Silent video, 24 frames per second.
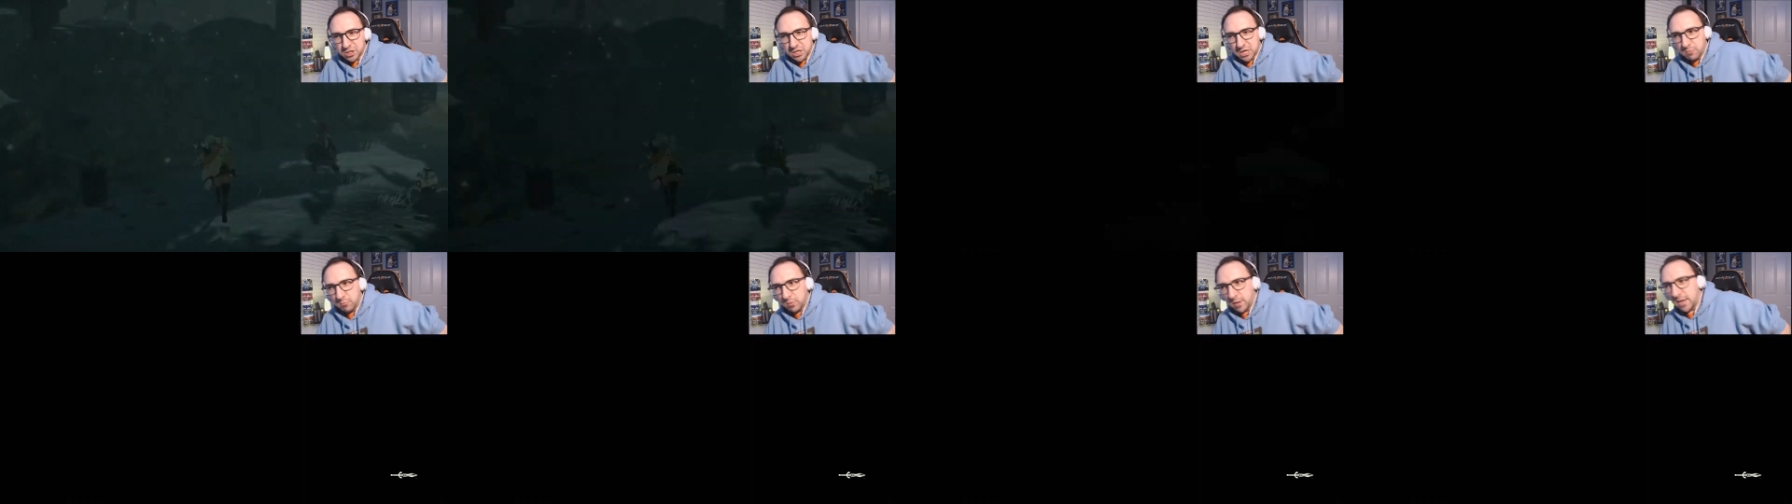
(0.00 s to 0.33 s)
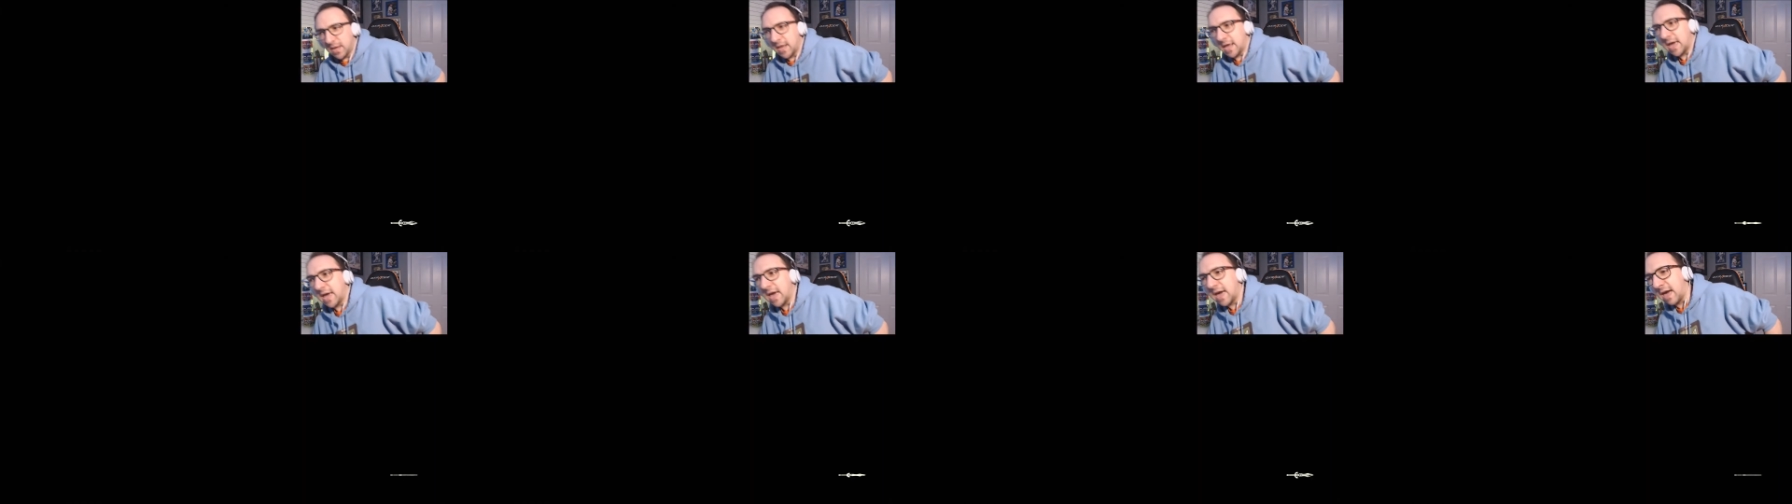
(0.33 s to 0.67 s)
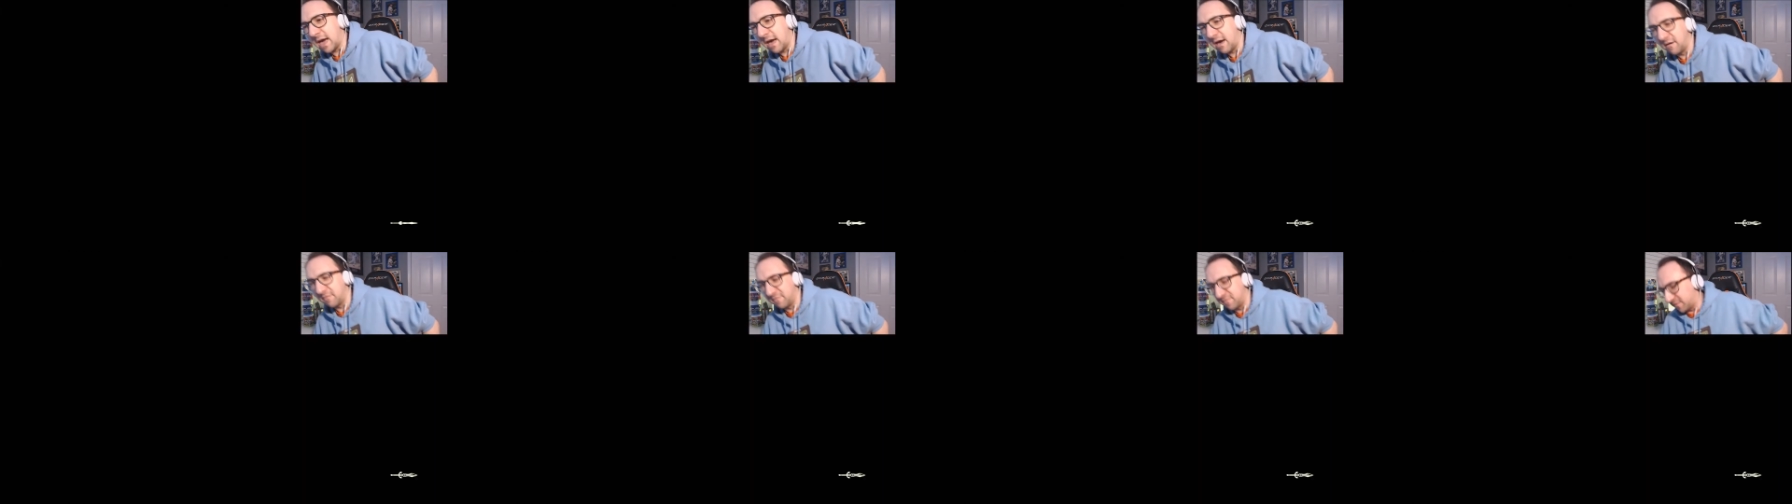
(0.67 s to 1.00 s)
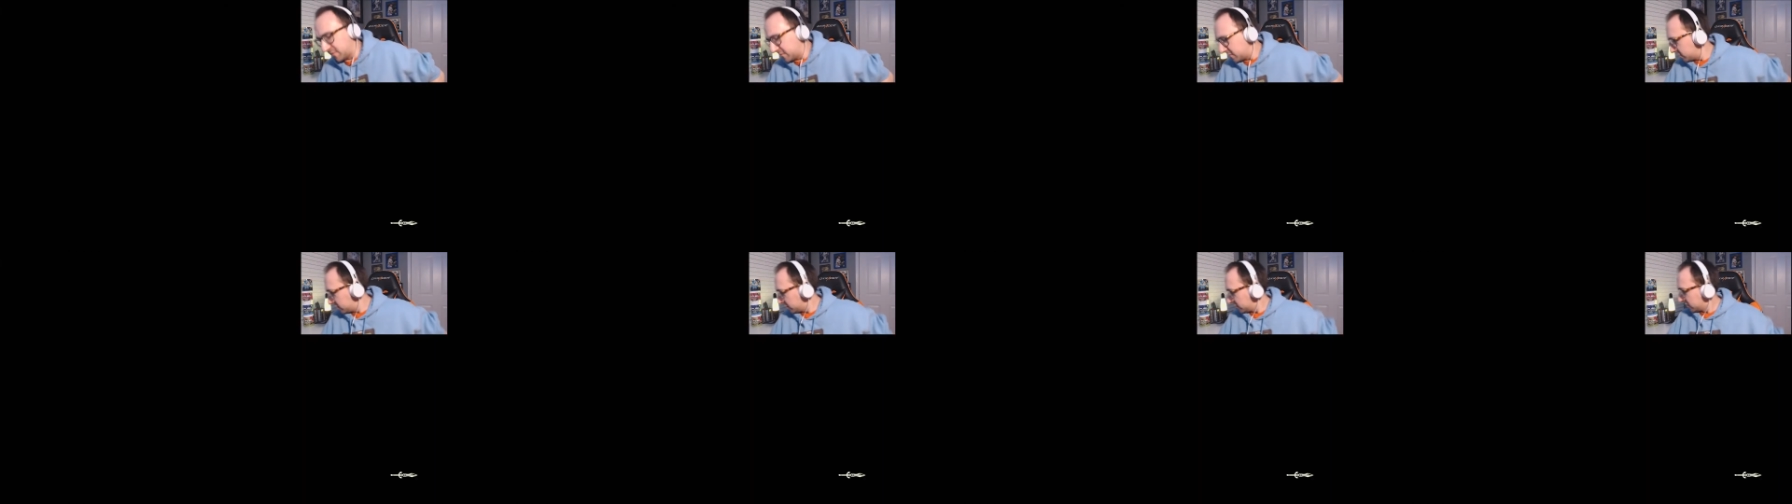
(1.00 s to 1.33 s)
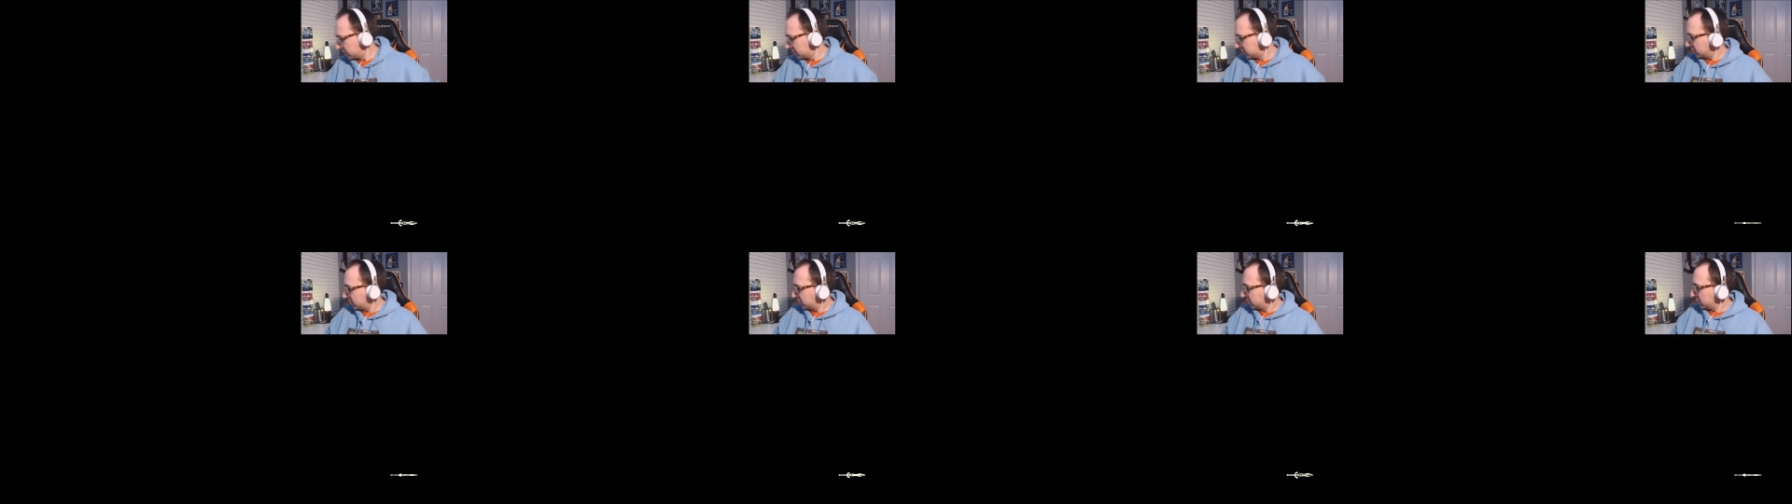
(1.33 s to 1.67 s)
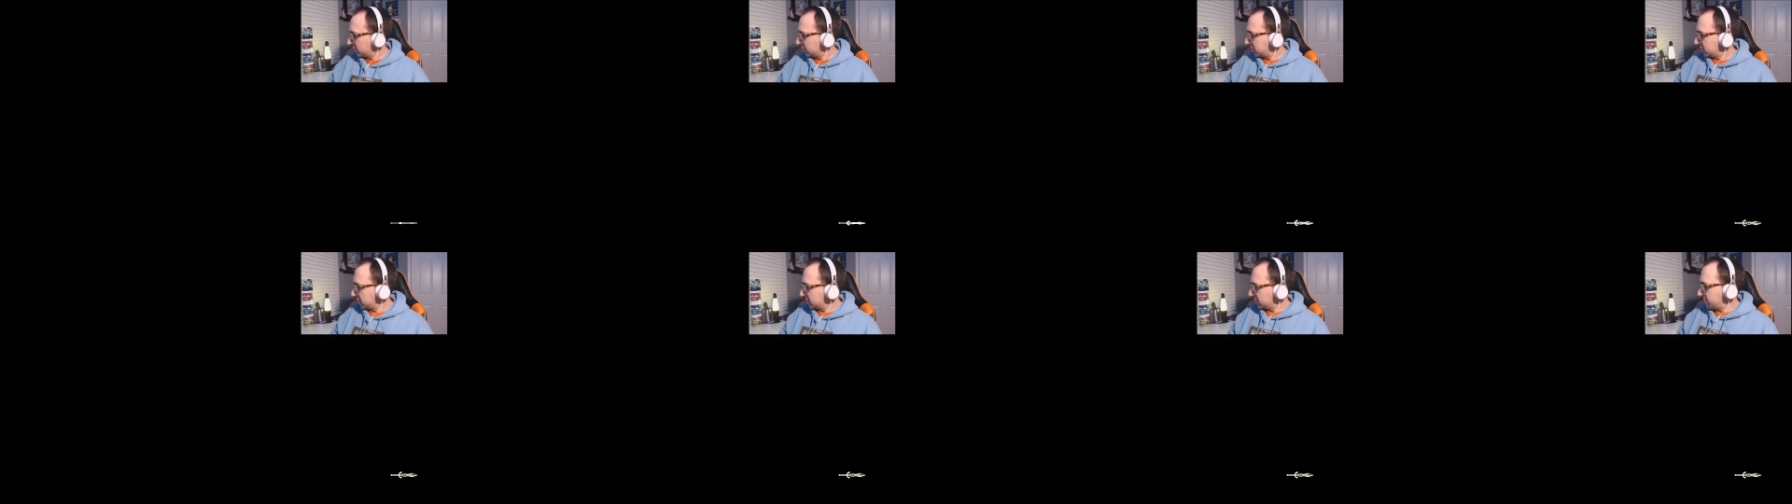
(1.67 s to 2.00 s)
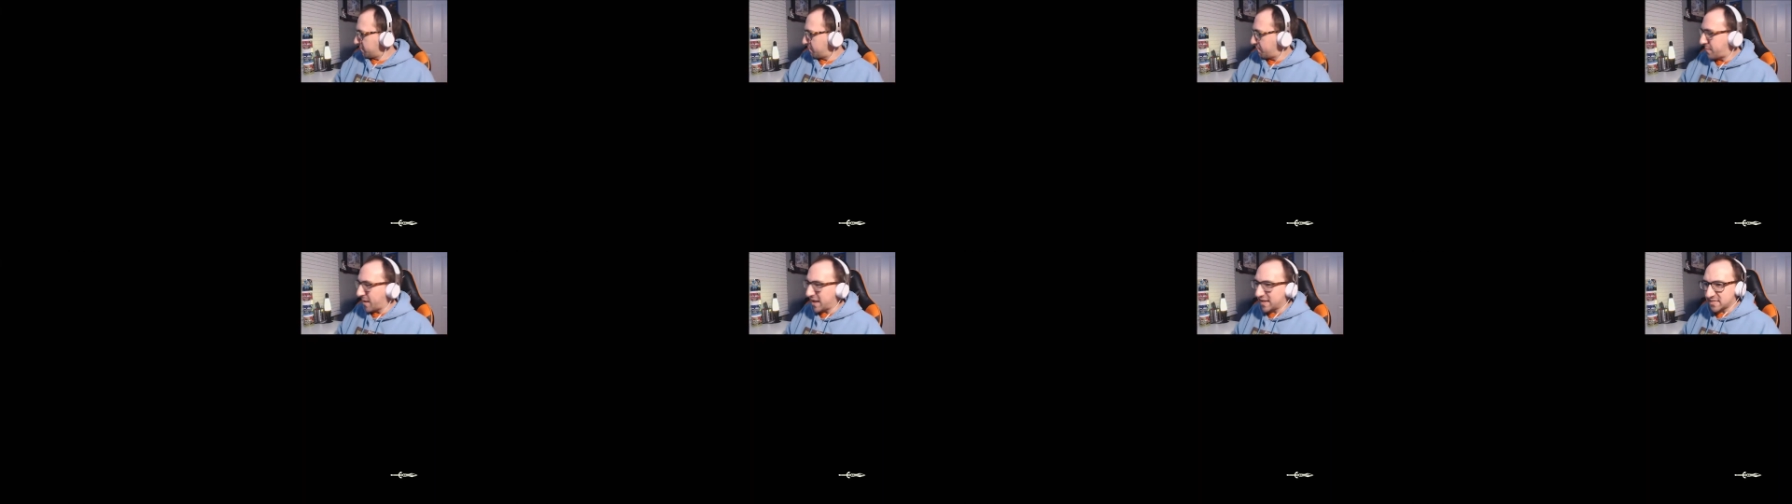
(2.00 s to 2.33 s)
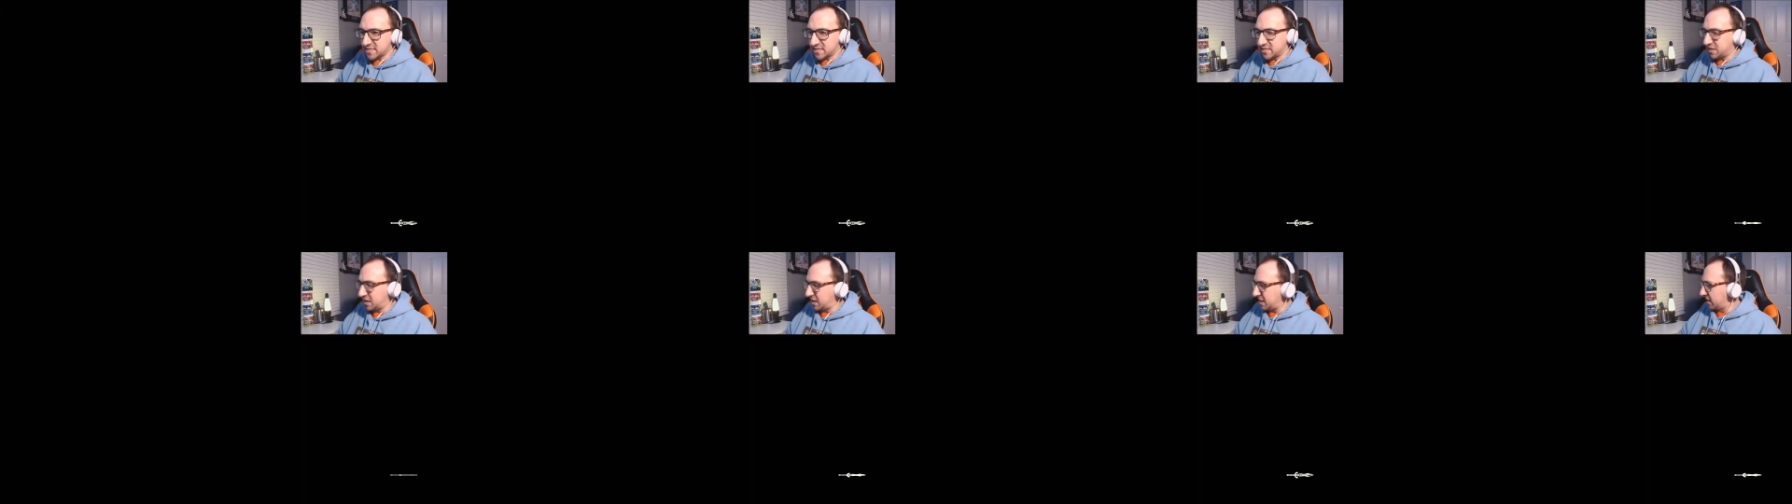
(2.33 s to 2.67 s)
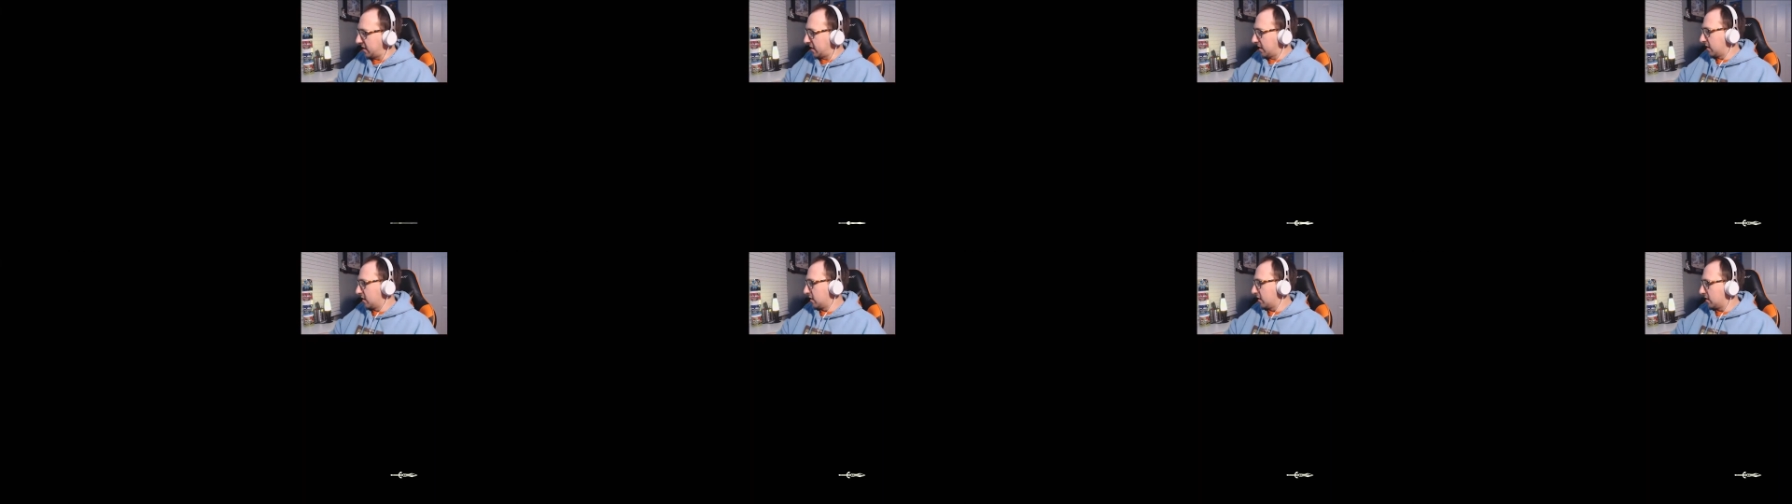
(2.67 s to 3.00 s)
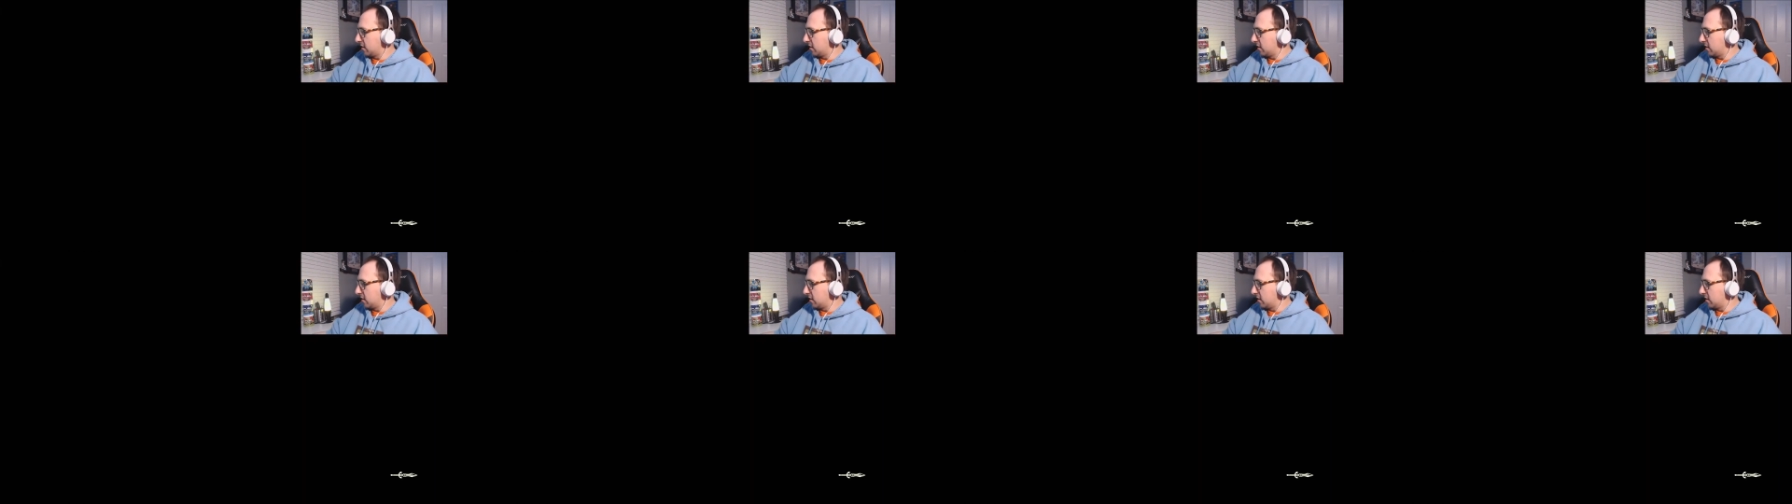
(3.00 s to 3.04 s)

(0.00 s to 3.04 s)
and we have bested